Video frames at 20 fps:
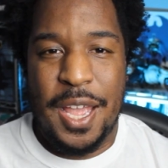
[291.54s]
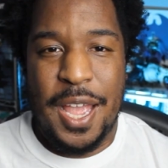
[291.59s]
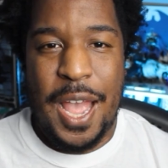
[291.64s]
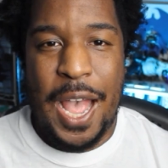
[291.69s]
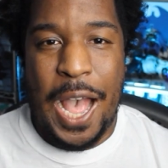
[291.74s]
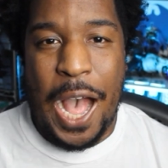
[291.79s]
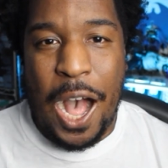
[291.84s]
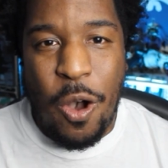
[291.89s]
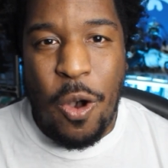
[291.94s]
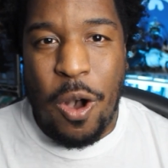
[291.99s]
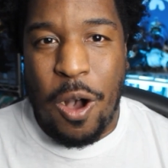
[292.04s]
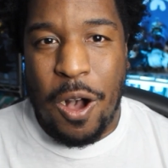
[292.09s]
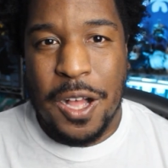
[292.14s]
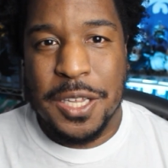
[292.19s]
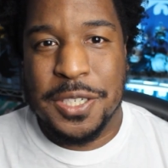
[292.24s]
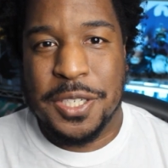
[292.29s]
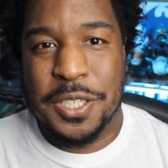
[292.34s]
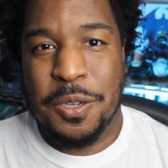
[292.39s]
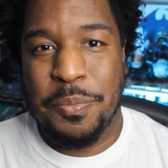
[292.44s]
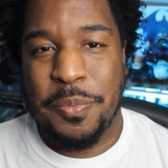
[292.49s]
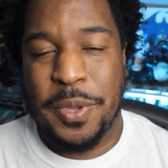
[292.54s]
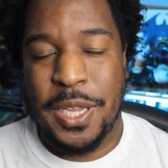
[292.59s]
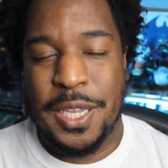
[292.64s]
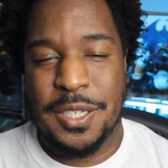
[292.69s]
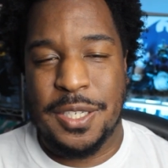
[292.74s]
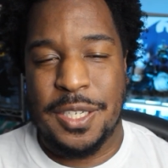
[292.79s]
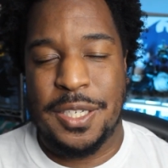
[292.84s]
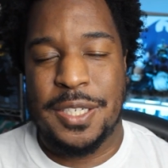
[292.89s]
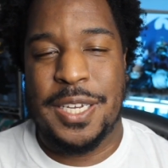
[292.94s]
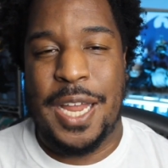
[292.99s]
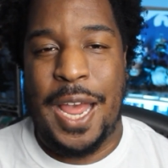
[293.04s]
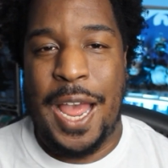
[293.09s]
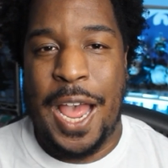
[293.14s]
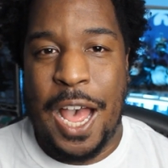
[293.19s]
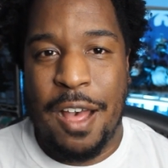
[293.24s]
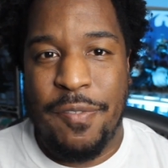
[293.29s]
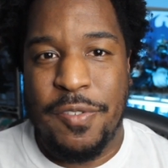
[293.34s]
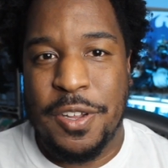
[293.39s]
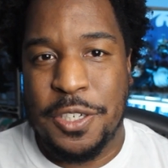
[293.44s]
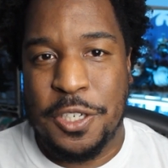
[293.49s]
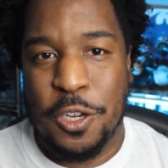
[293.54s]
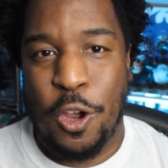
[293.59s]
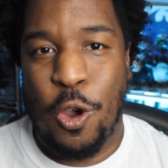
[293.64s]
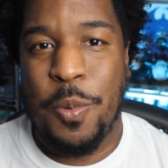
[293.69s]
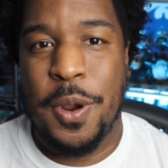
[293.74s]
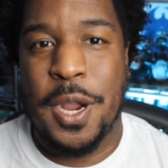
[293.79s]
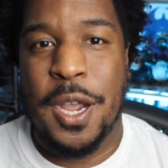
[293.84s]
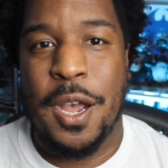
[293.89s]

how awesome is it to have a dope